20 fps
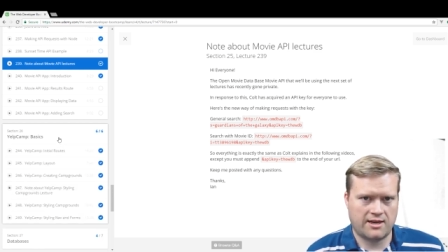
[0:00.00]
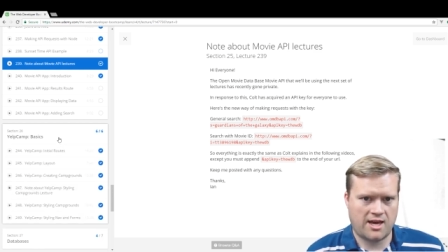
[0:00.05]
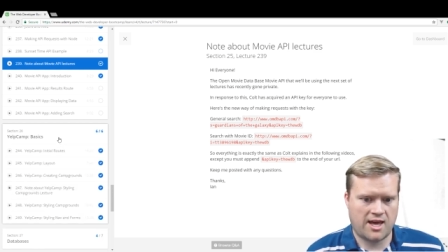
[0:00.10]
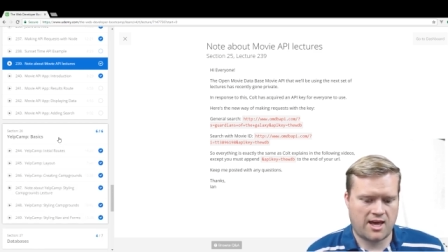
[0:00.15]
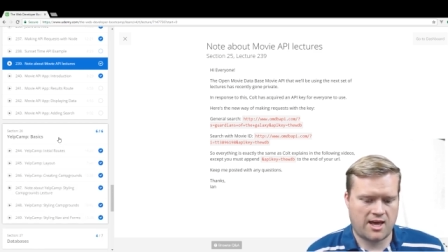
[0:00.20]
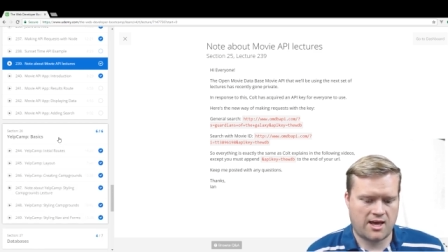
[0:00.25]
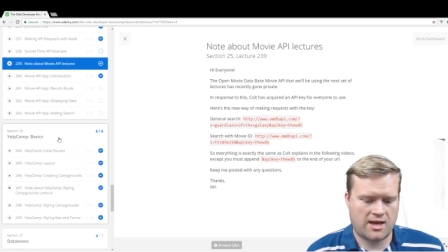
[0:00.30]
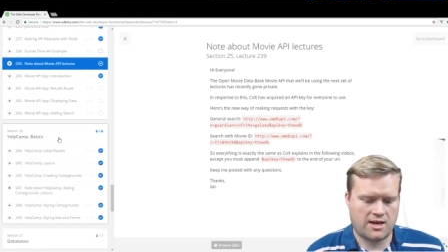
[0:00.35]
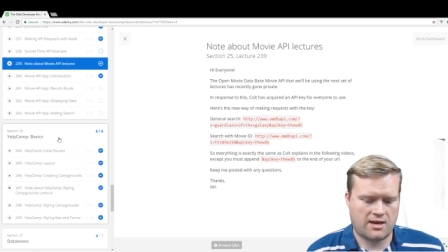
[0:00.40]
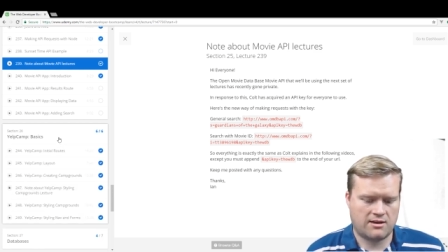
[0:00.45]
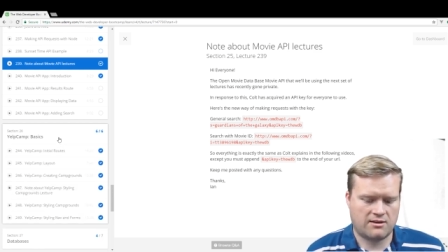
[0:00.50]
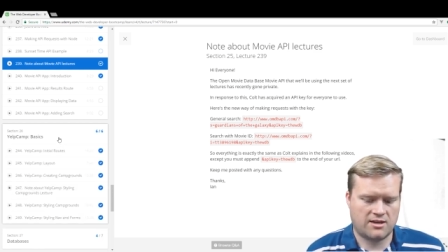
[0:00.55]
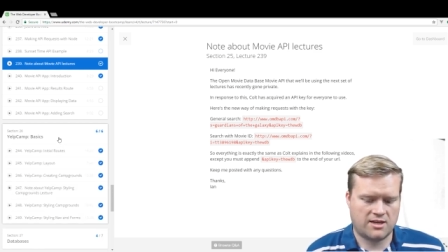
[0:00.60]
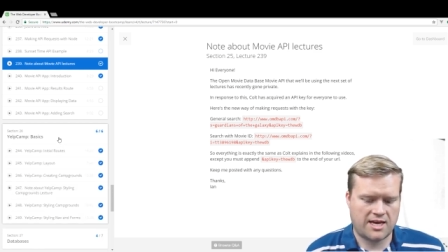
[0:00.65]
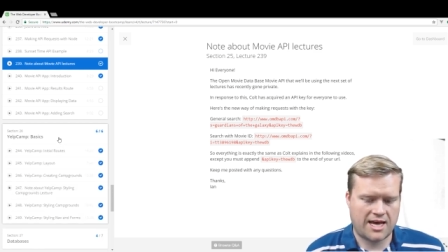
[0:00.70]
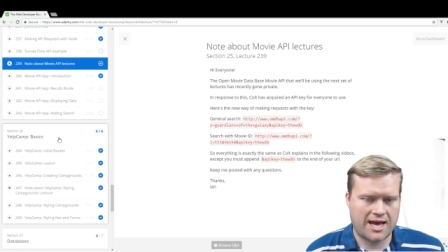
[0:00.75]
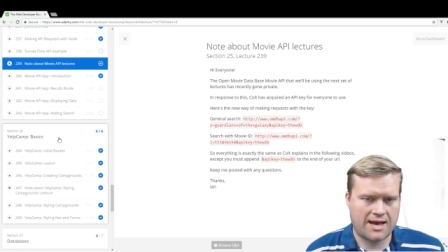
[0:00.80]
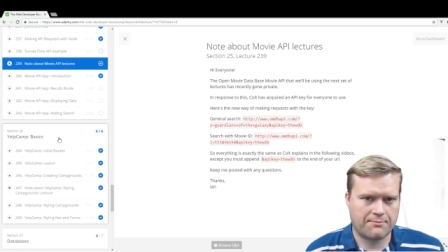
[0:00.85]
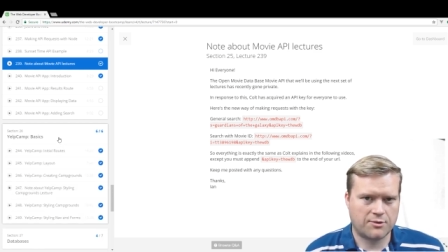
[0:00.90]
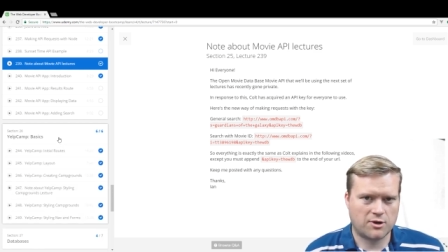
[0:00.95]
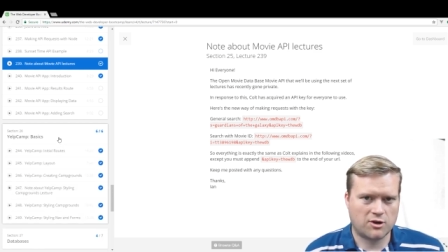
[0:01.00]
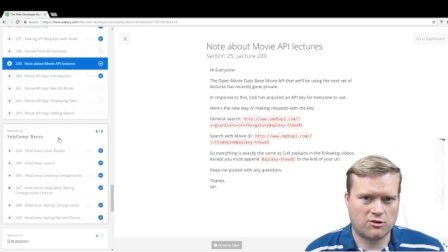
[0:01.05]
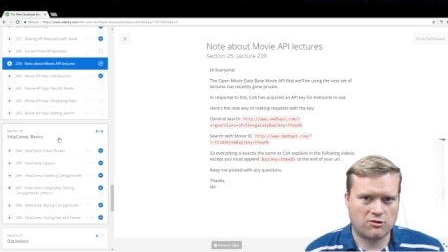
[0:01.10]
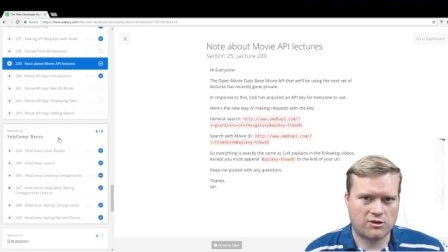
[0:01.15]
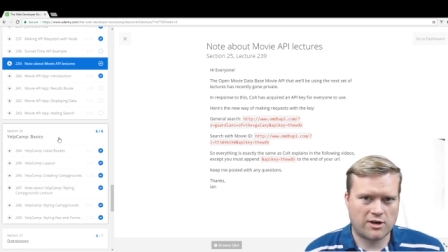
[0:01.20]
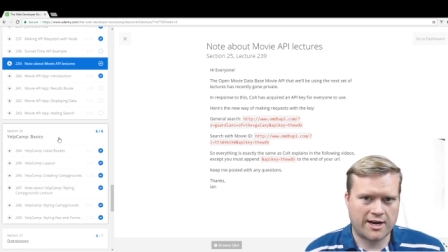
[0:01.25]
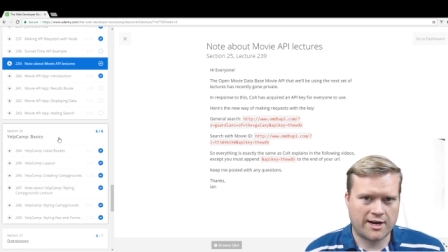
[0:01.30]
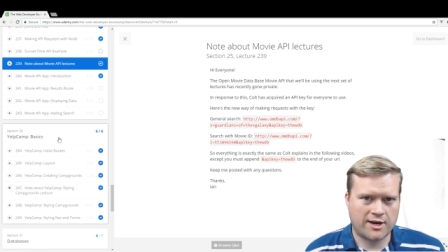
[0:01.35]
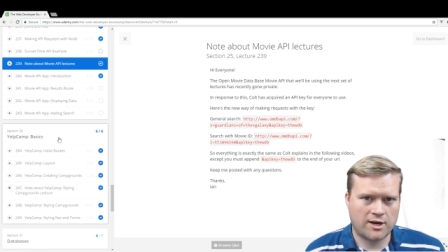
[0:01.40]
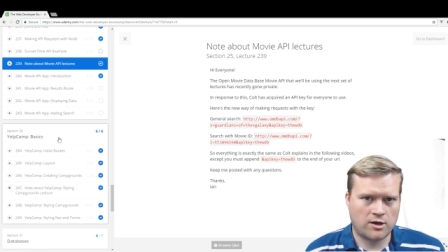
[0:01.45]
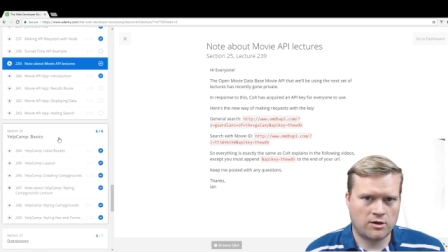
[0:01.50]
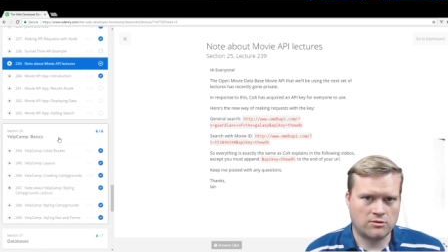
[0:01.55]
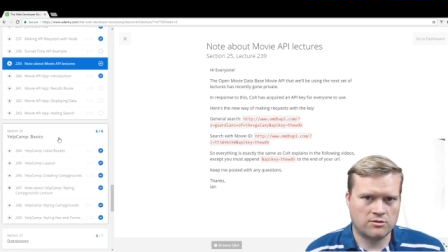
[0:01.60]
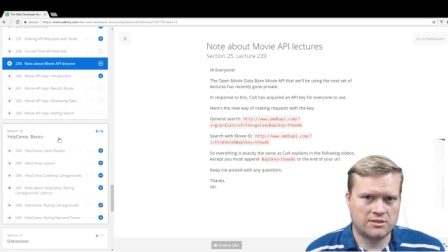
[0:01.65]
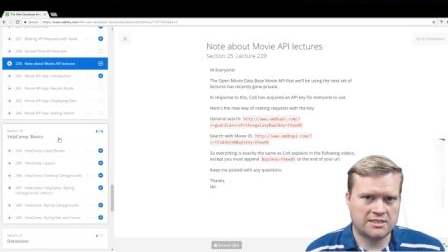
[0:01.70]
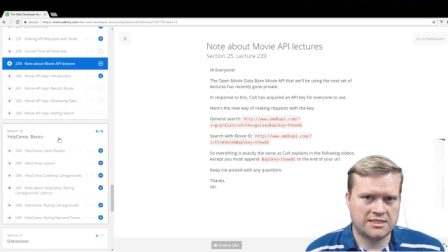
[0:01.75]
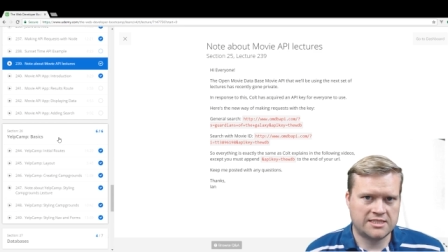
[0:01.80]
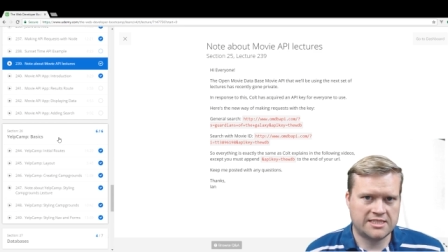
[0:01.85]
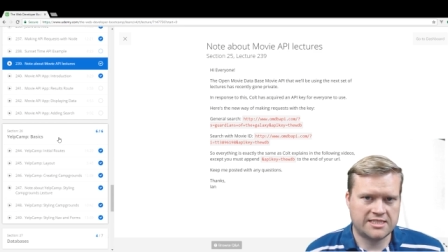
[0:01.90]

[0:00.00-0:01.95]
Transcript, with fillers: a campground